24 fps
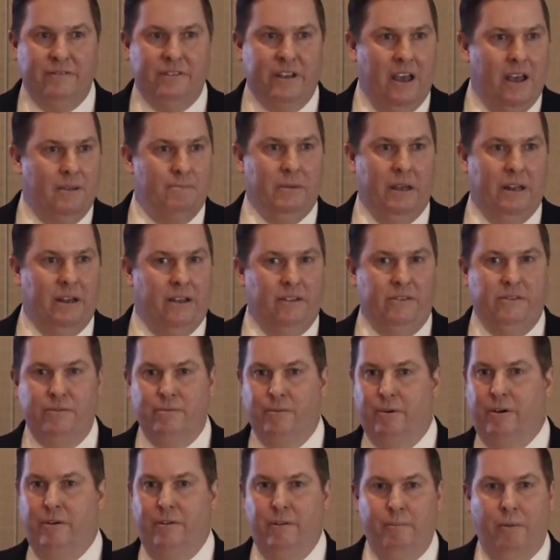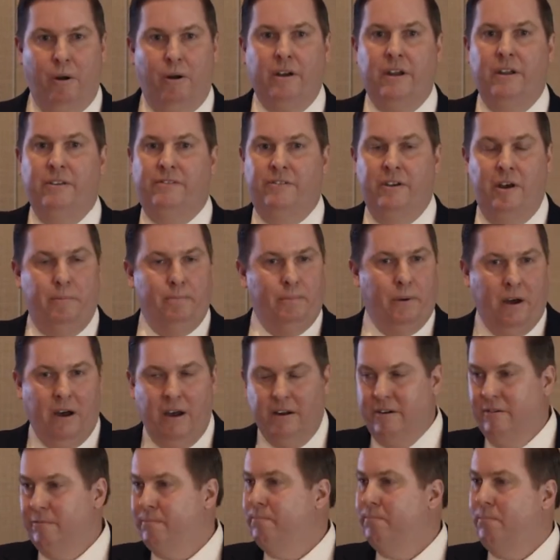10 minutes where the market's up
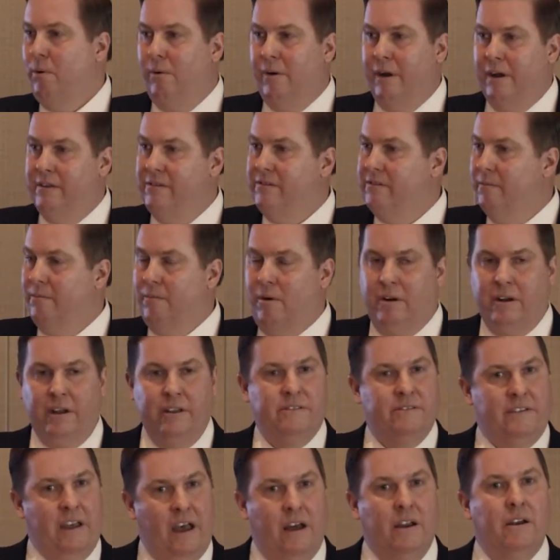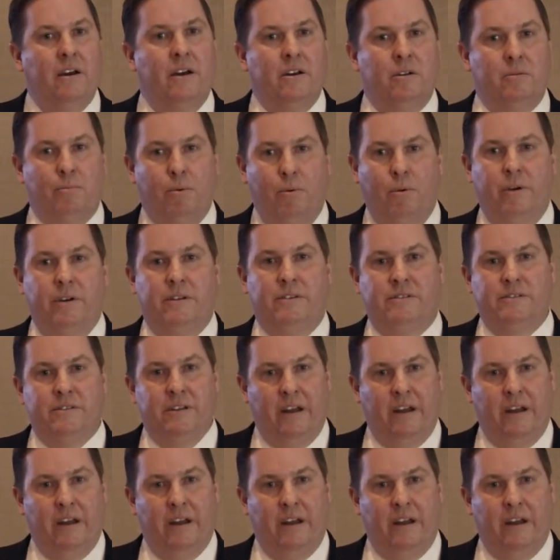100 points, the market's down 100 points.